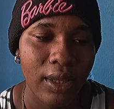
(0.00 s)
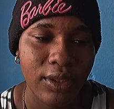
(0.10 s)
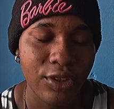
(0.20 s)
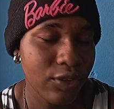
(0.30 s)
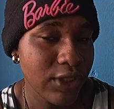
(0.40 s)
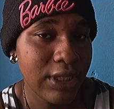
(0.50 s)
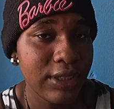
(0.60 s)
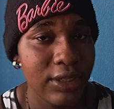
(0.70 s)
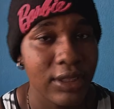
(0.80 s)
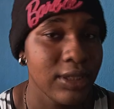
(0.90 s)
your
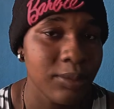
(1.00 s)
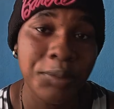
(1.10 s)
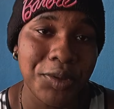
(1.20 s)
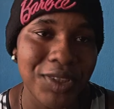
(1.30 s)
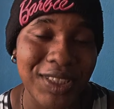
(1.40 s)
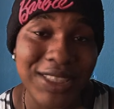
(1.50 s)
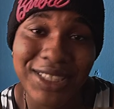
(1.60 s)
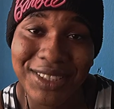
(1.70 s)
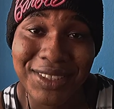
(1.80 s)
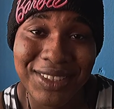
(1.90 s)
sentence building
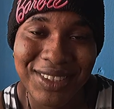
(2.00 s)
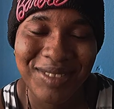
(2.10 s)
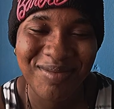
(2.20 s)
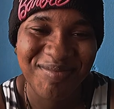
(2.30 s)
skills.